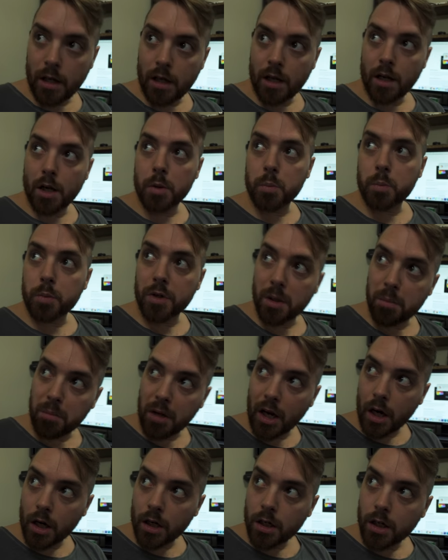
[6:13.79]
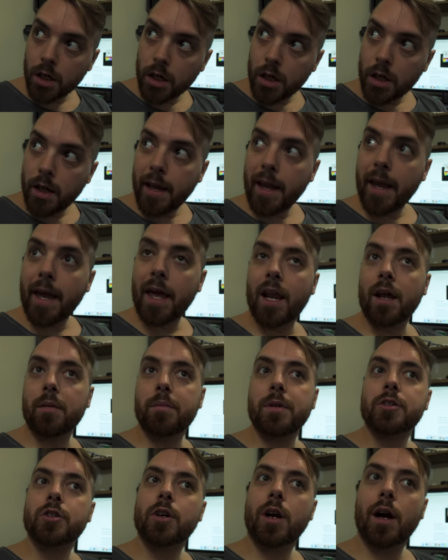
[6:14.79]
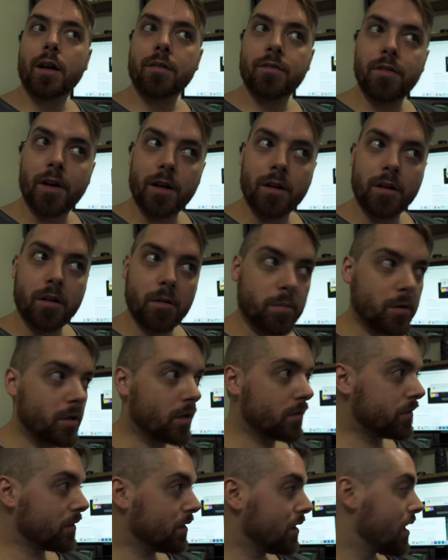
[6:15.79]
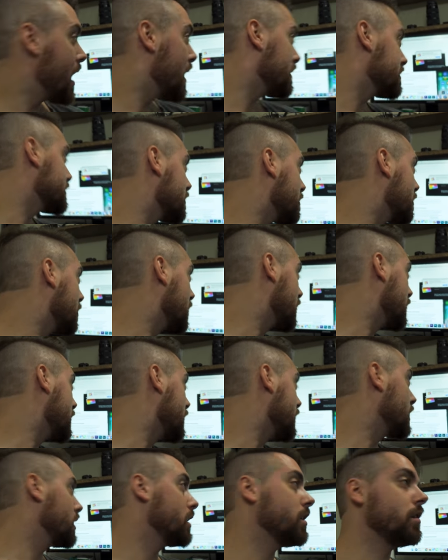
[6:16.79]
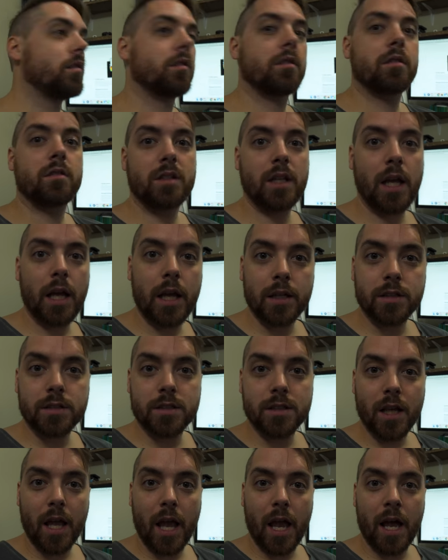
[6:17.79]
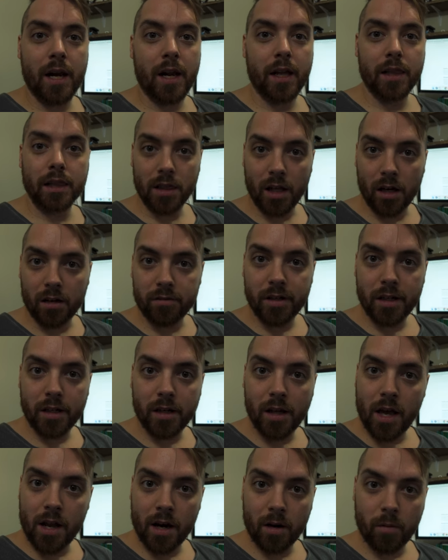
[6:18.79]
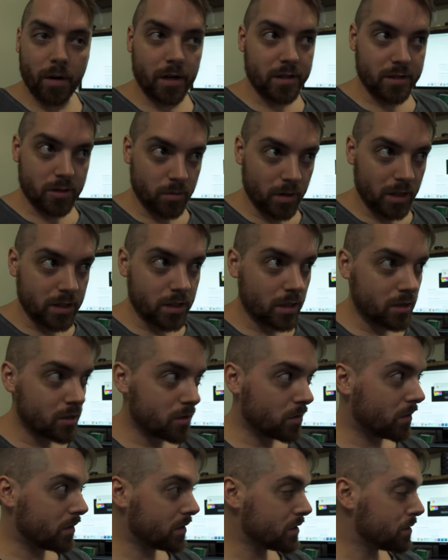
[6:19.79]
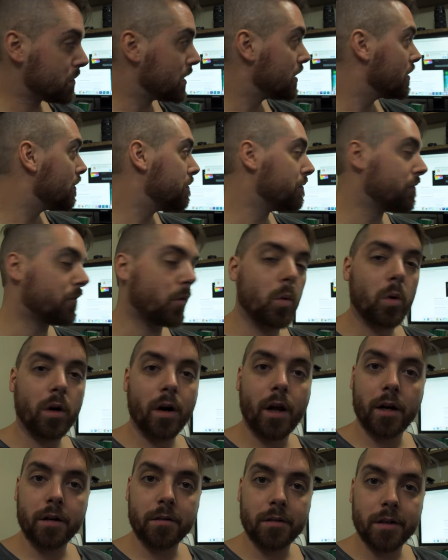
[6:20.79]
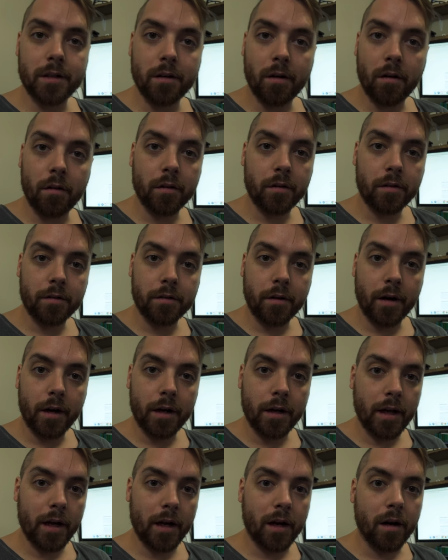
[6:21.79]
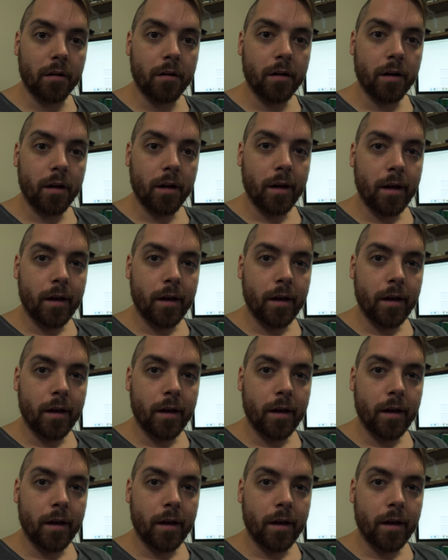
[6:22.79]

in Premiere, and I've been trying Final Cut Pro for the last 30 days and I love it and I want to switch. I just don't want to spend the $400 right now.